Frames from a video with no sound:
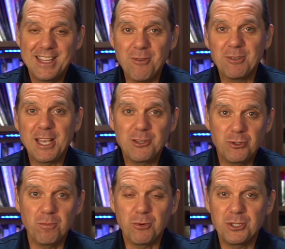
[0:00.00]
there was like
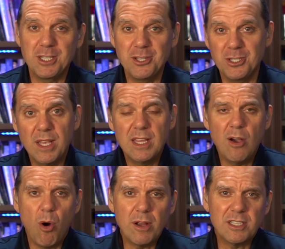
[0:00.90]
superstition. The
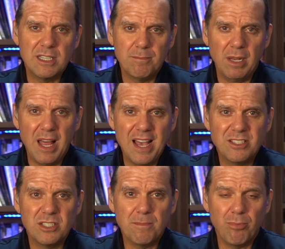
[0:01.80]
ark
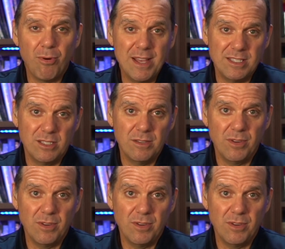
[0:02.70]
symbolizes the presence of